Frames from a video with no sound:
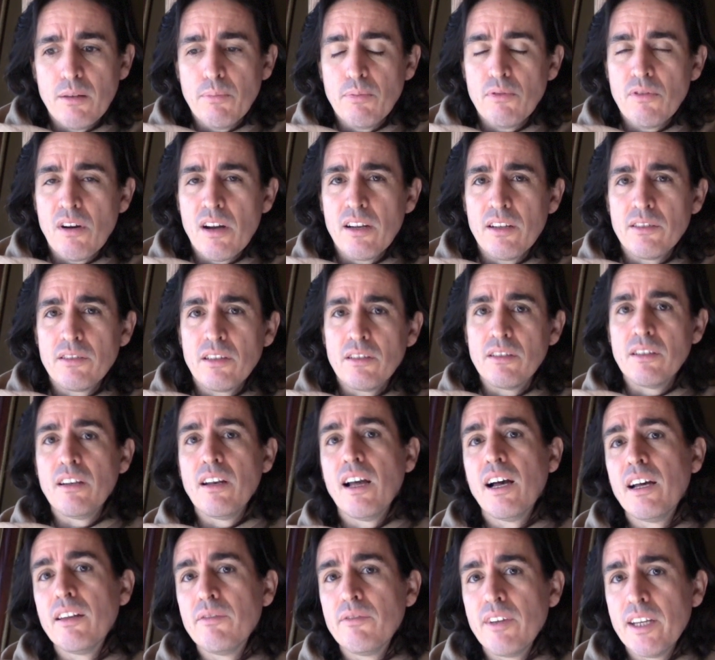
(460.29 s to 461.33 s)
the Puranas are
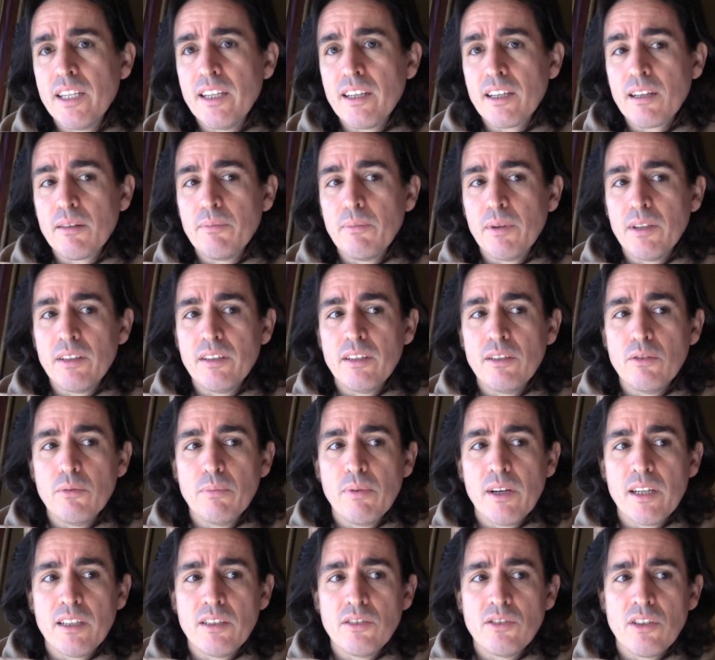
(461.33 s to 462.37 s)
not Vedic, but the
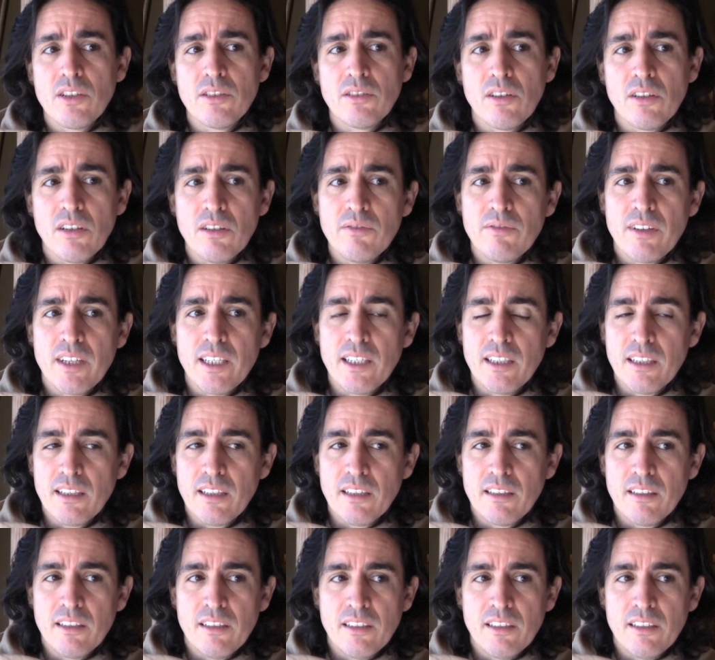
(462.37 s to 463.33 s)
Upanishads are Vedic.